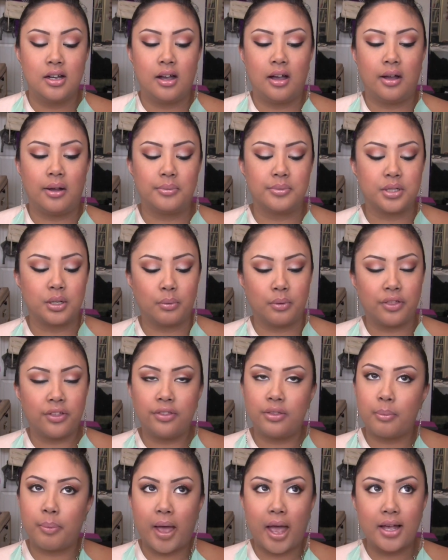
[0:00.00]
Um, so
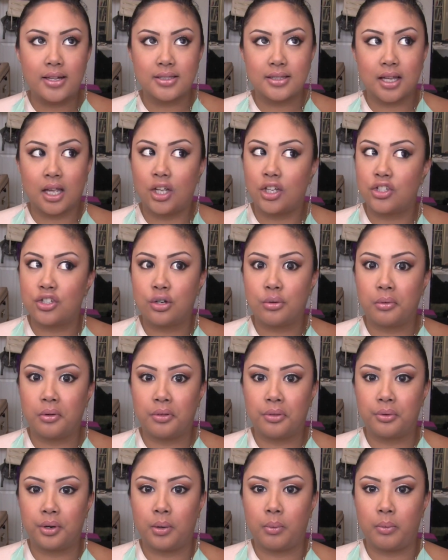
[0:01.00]
within the past like two or
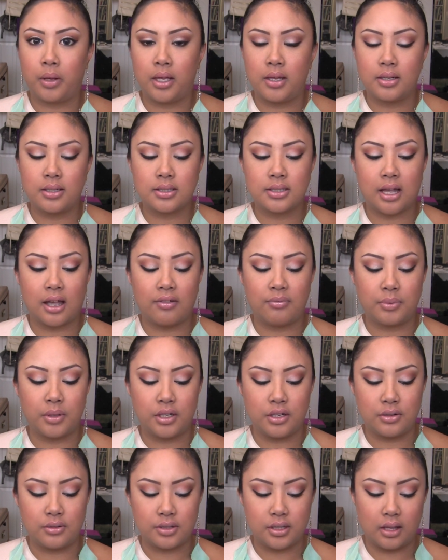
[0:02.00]
three weeks, I've
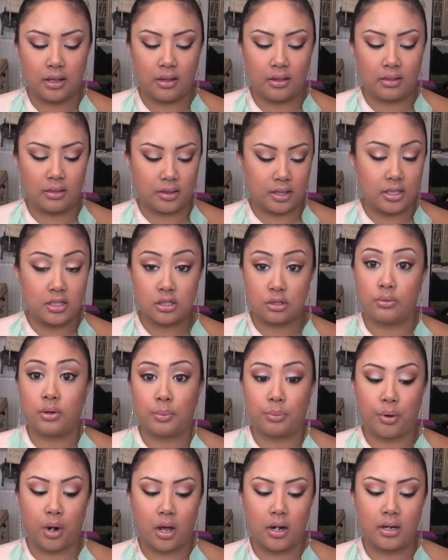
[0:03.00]
been using these
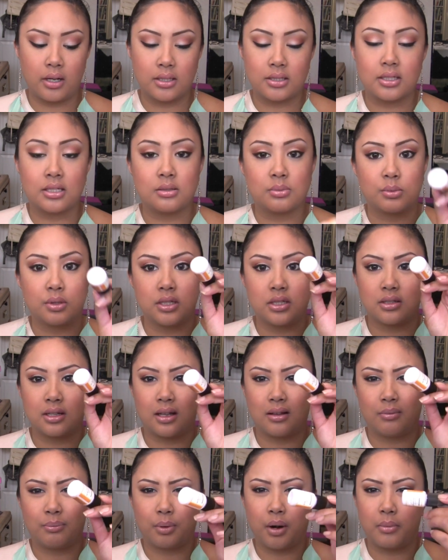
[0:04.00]
three products. This one is
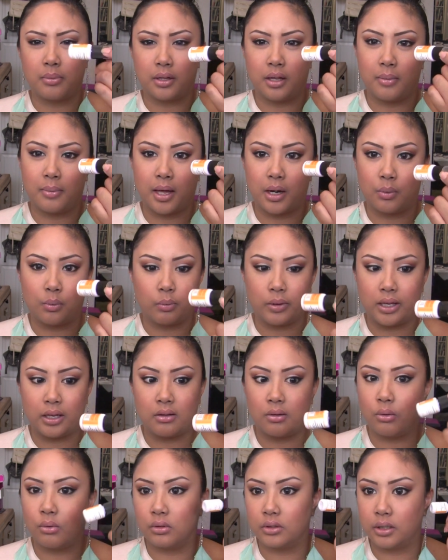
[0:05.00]
like probably about a
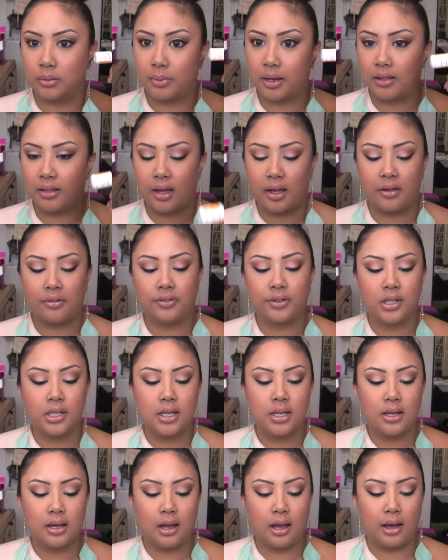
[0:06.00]
week old in my life,
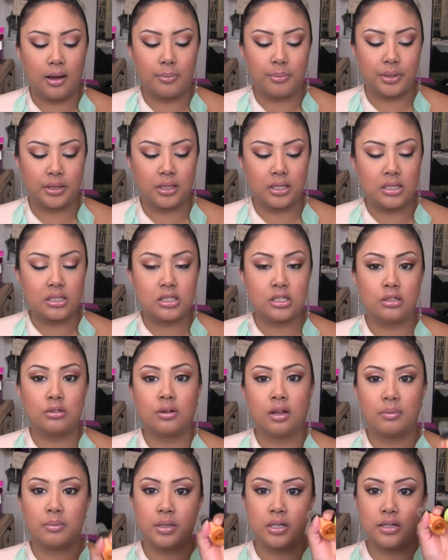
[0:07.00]
um, but these
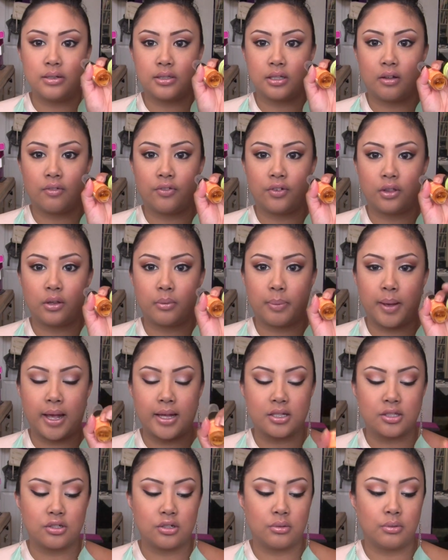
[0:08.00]
two I've been using for the
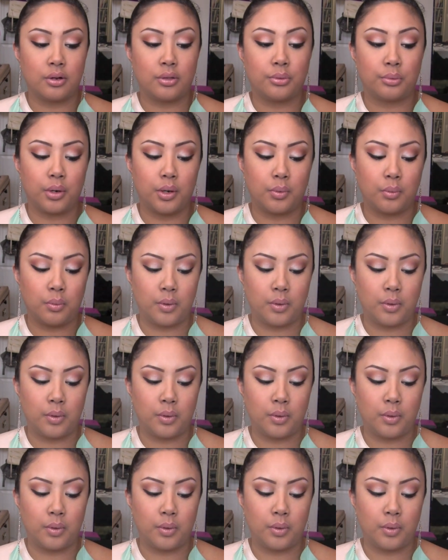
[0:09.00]
past two or three